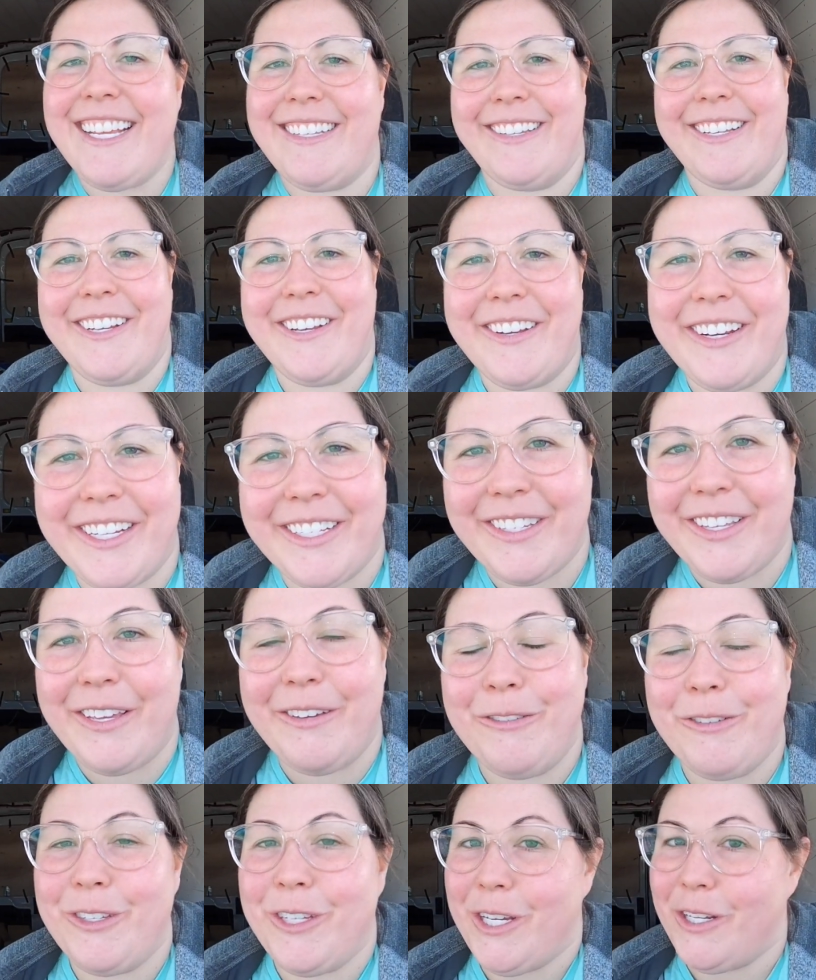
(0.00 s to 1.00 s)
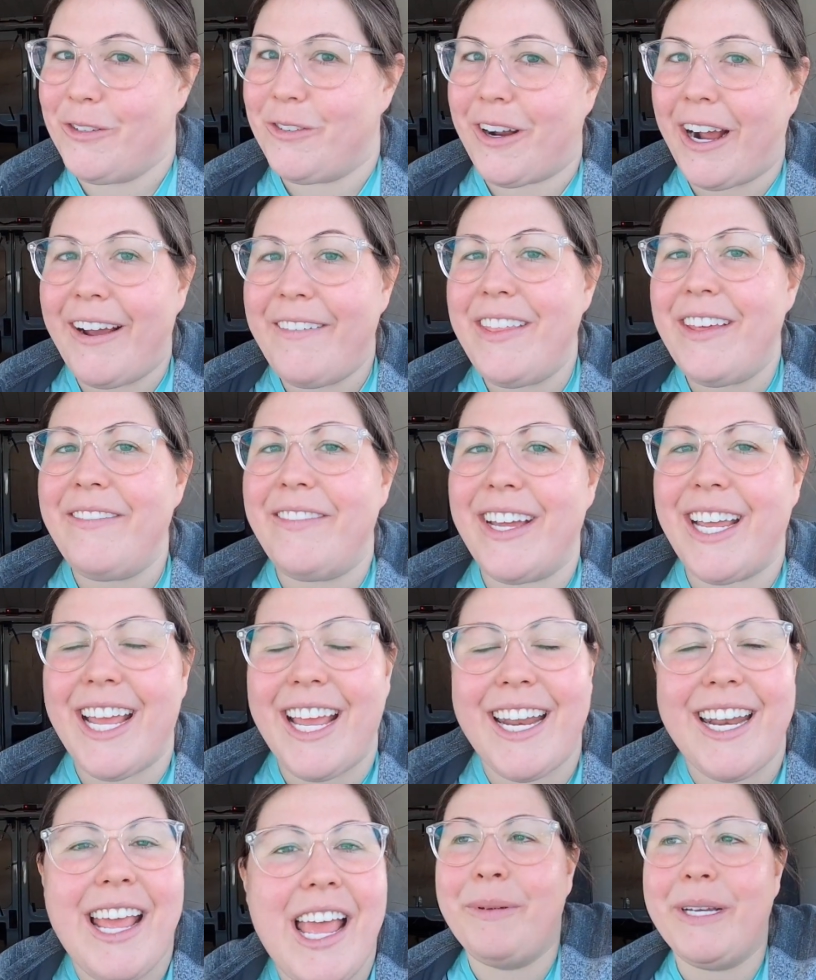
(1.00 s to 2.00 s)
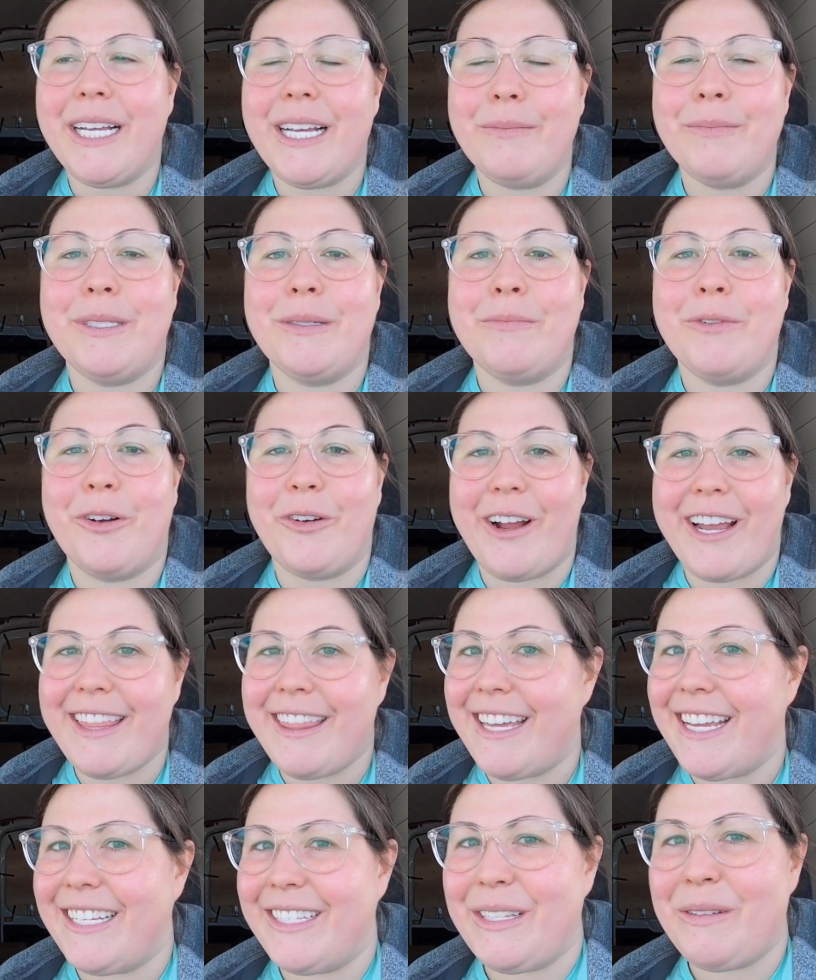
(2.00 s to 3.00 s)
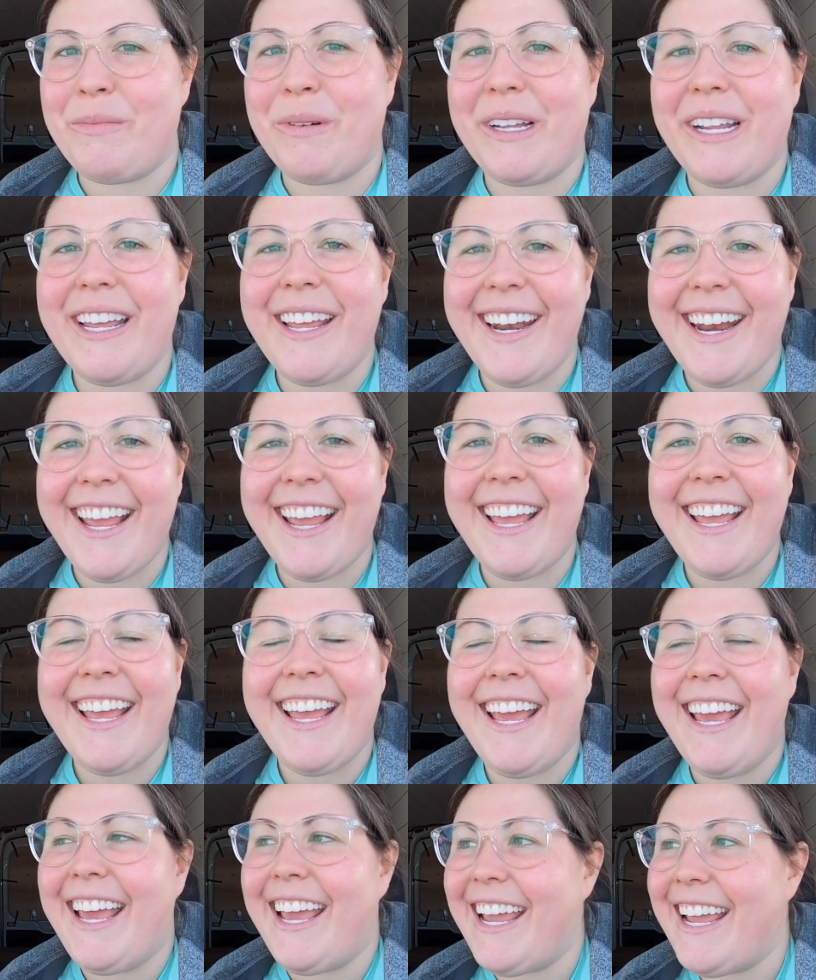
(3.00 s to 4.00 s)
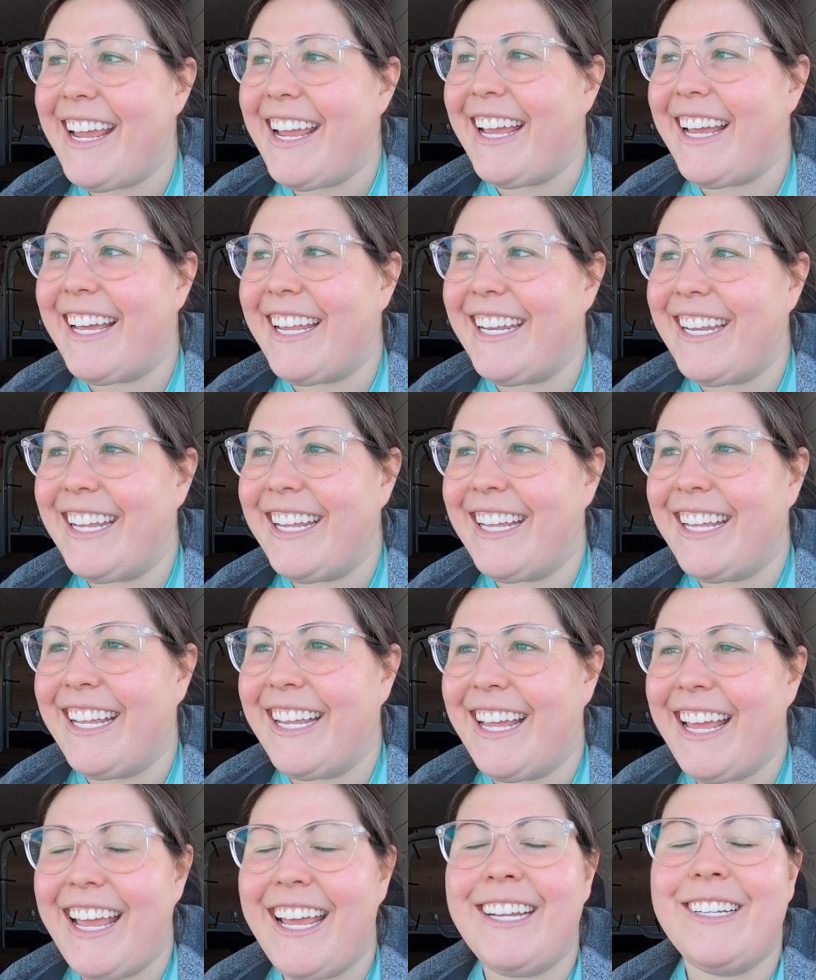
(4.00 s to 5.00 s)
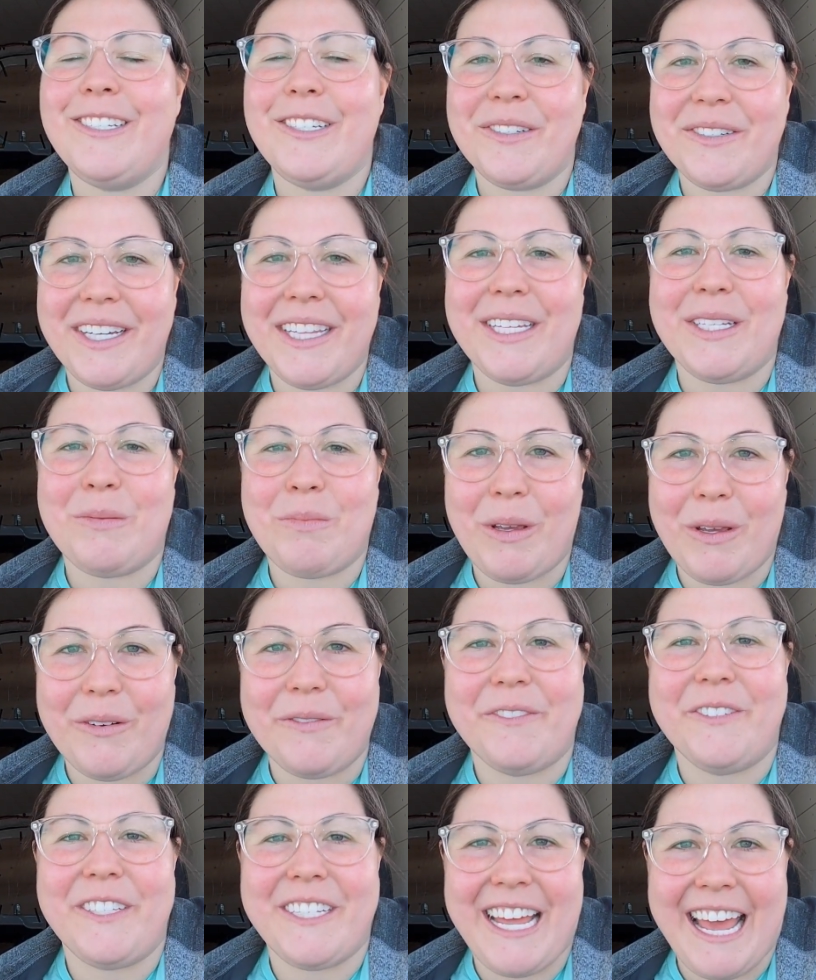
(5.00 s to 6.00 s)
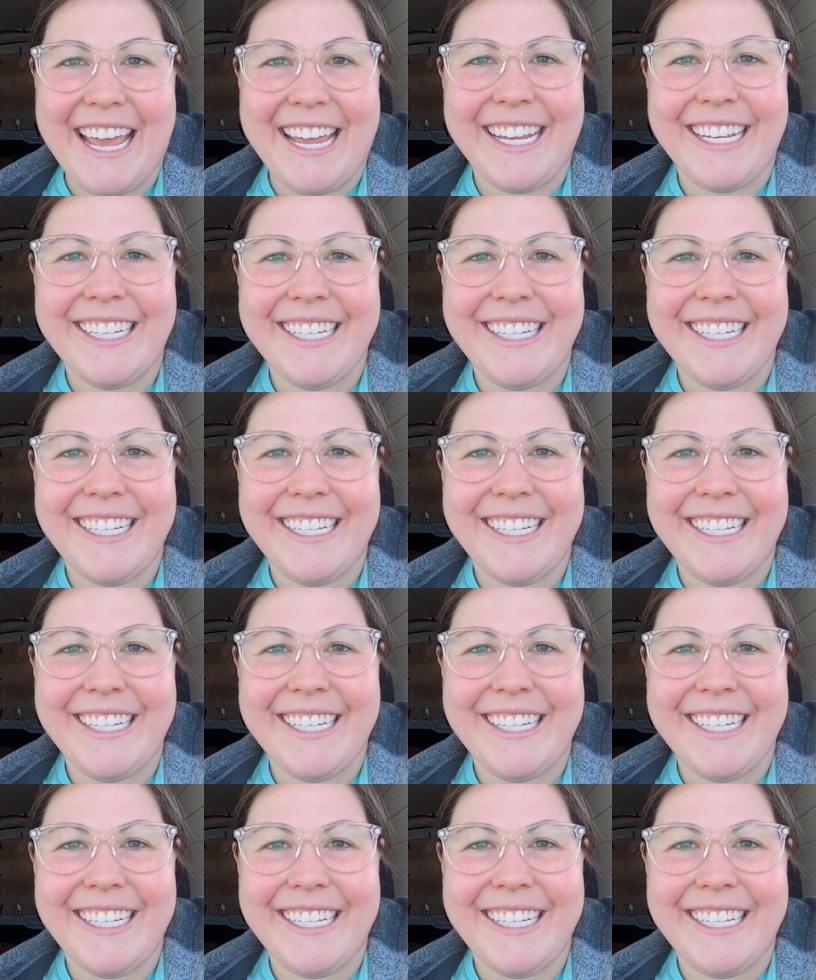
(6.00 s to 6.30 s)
is a good excuse to drive the van, pick up some great things to put in it, and enjoy this beautiful day.